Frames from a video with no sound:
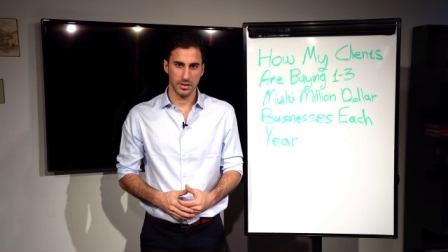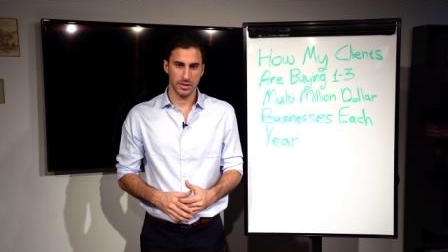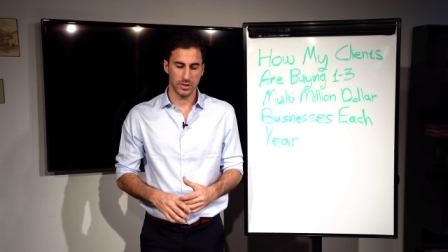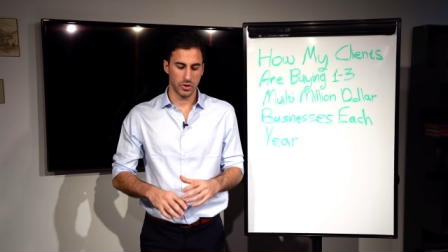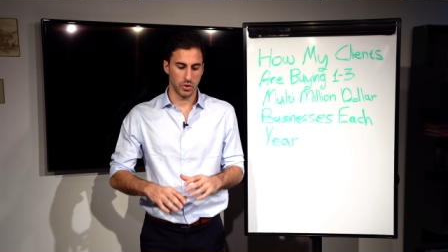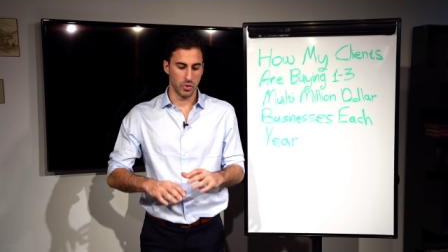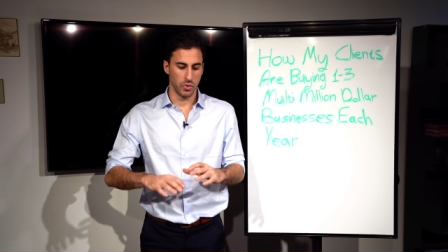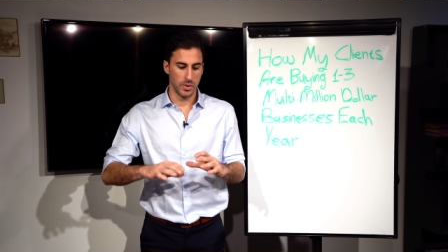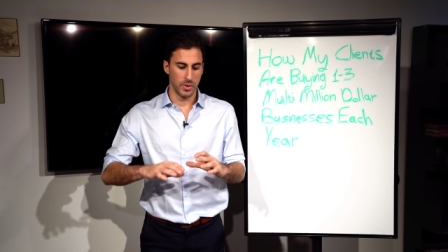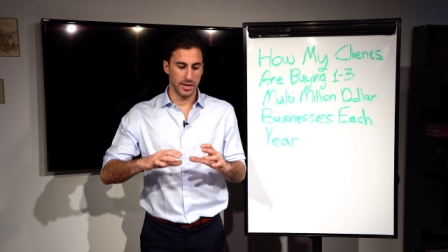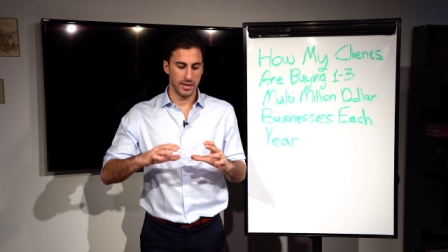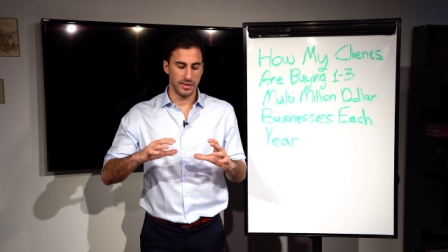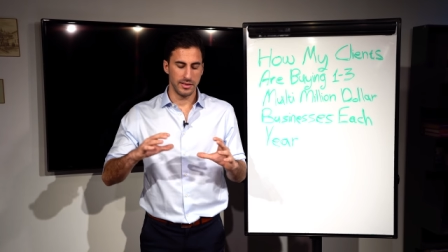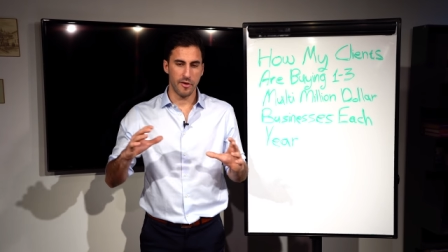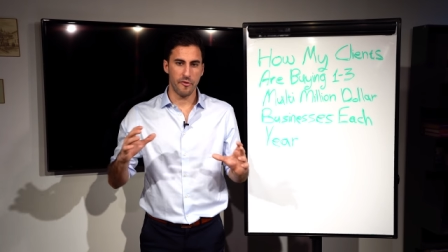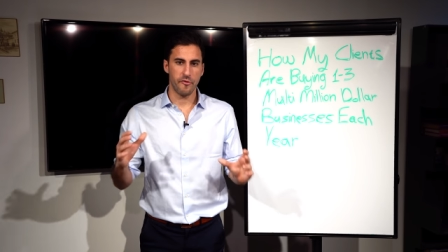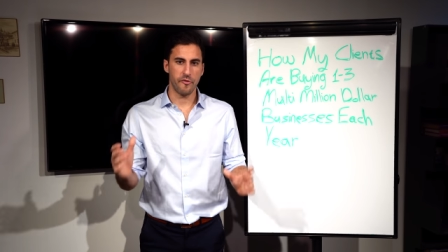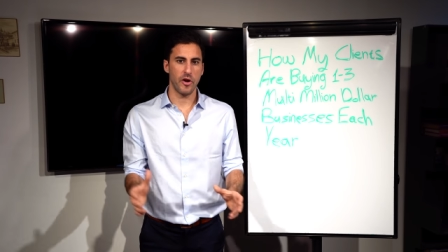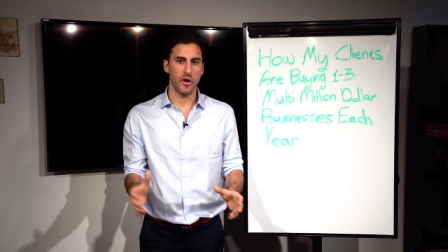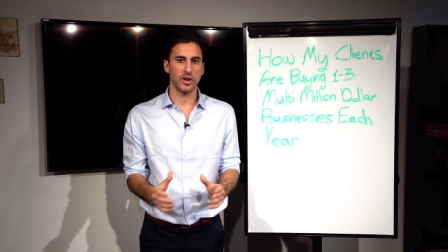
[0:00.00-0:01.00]
So
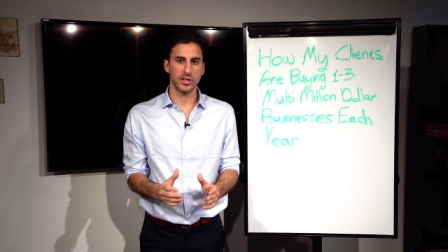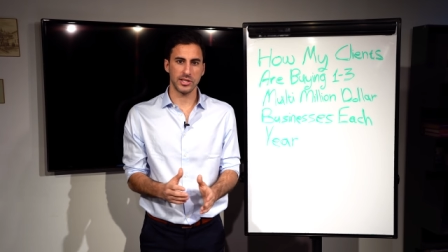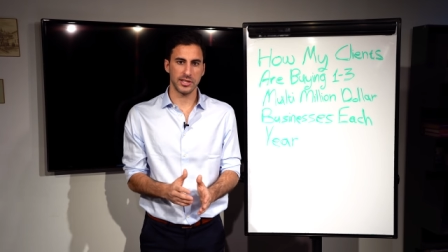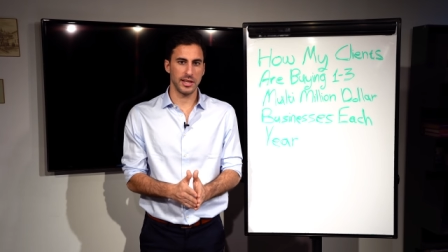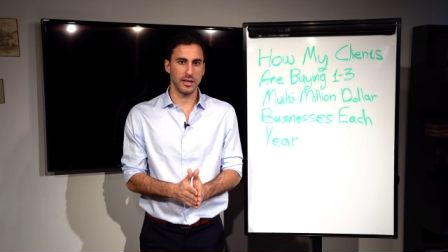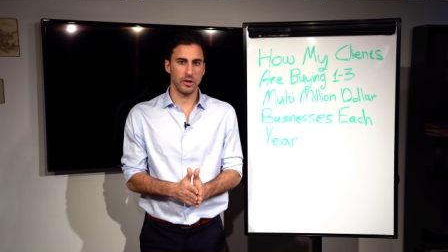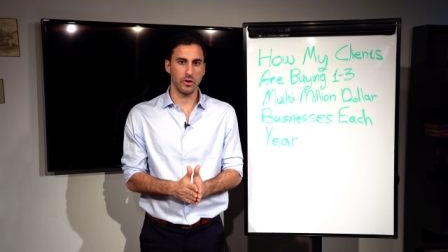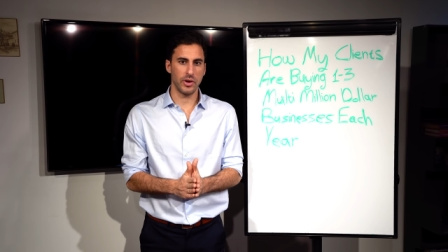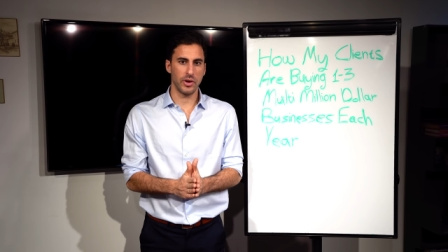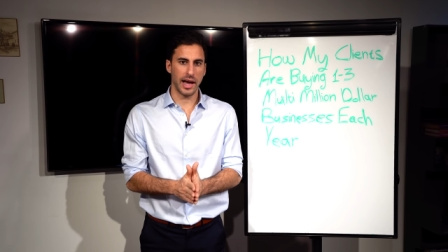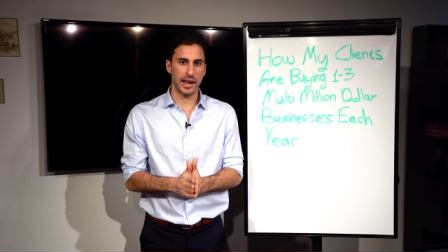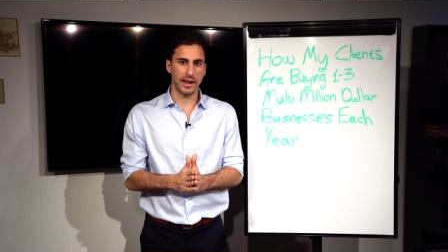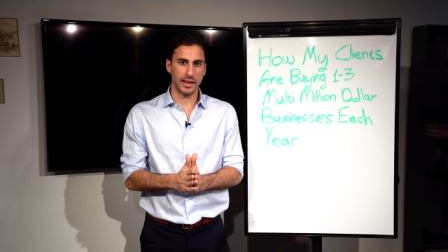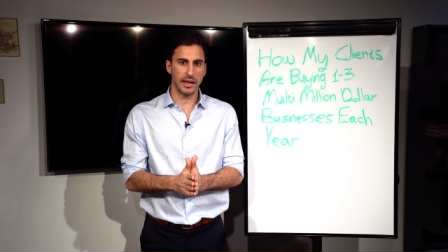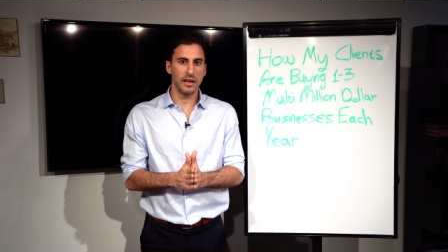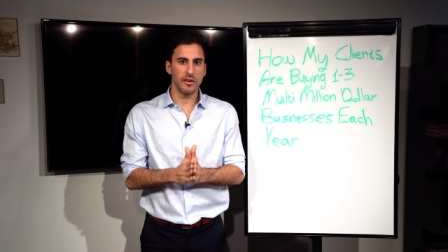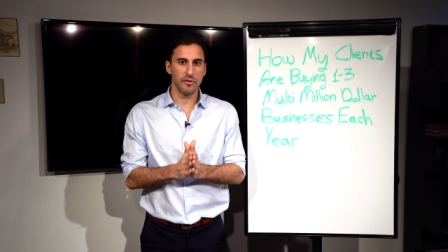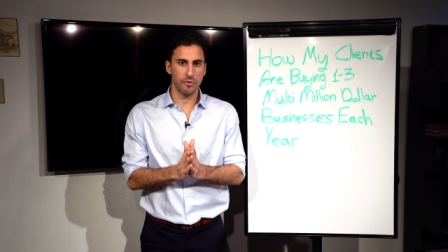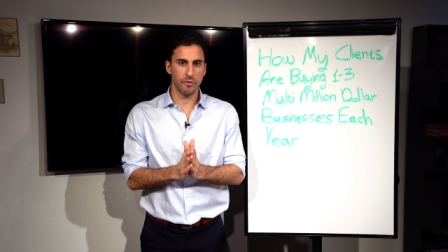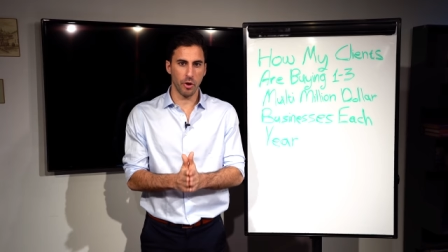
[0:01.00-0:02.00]
the first thing you
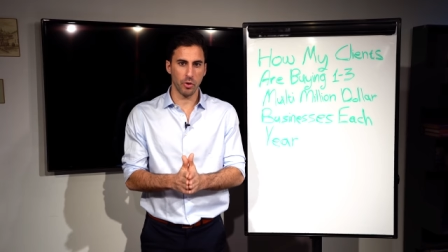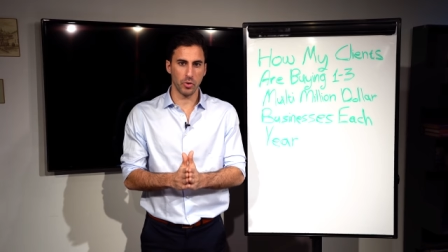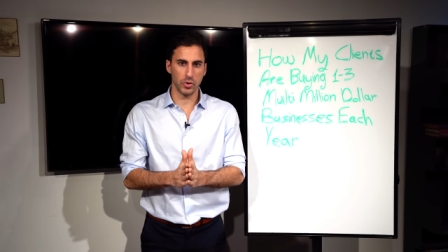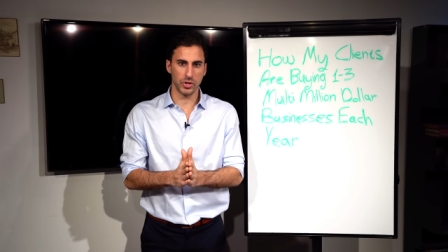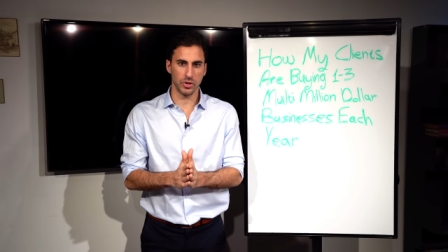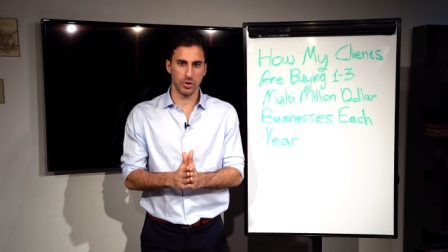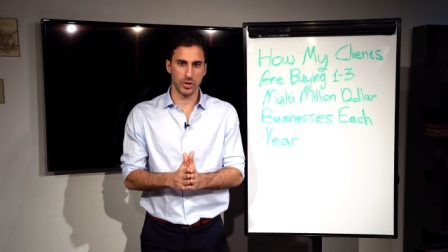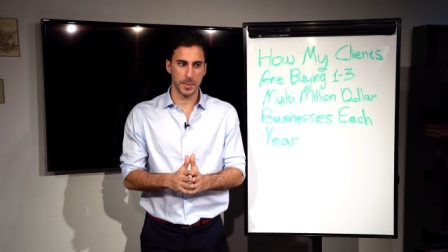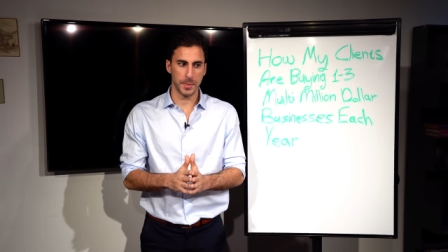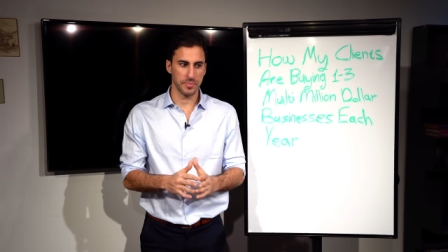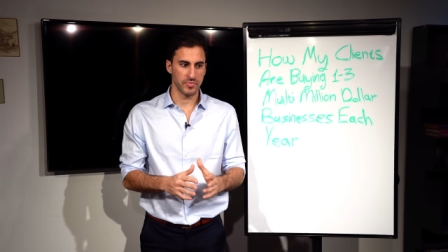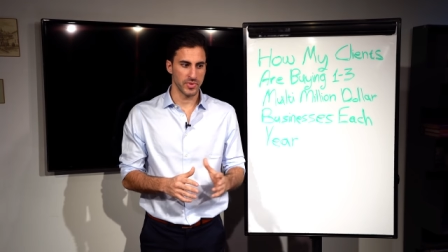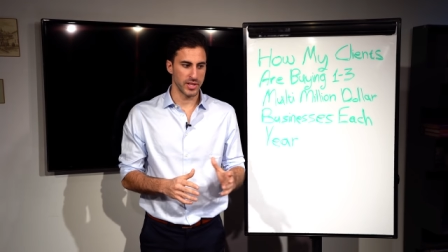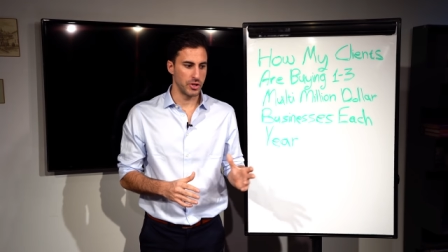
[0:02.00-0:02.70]
gotta focus on